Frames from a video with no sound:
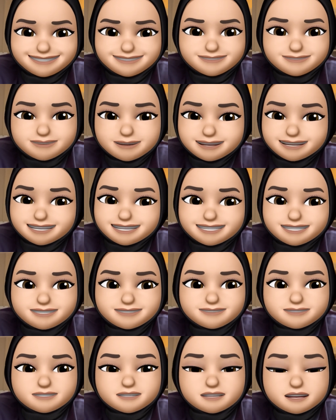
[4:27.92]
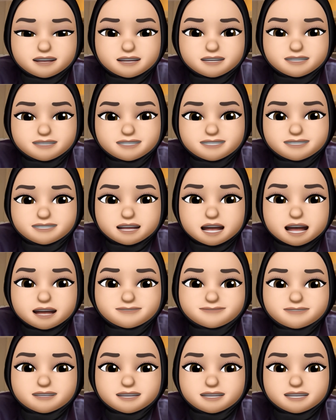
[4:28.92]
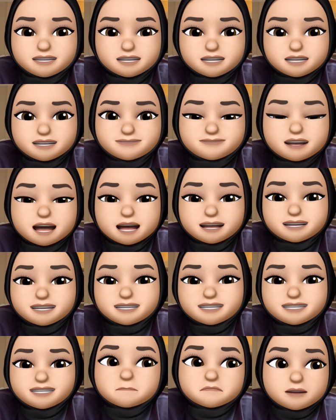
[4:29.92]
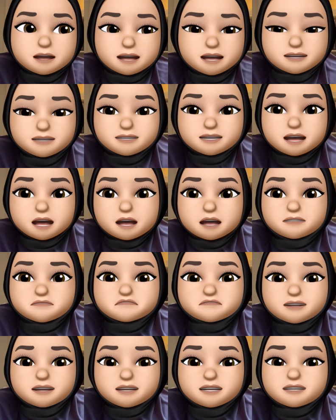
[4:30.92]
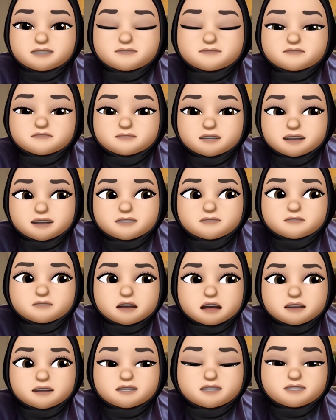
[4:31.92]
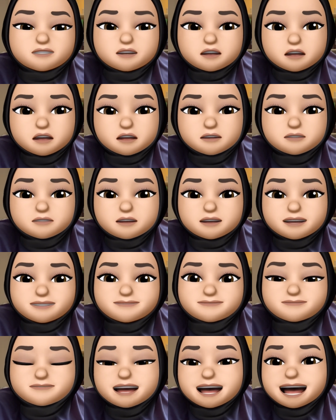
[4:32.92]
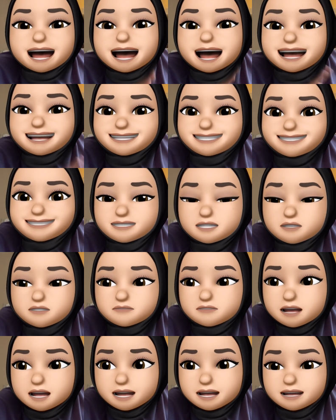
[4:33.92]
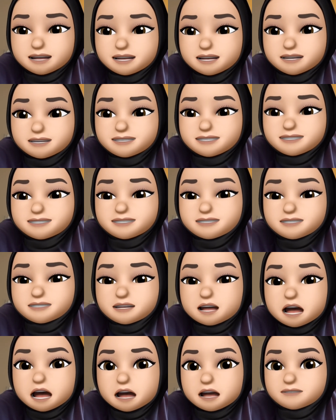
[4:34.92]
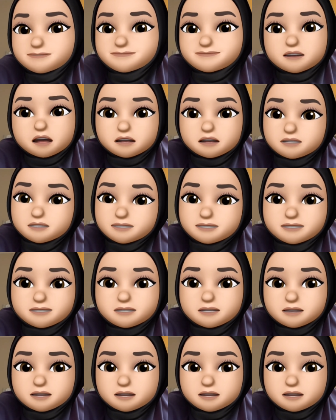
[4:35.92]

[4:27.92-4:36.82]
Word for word: or anything. It doesn't have any cliffhangers. But I really, really want to know if Alice Gray is a fox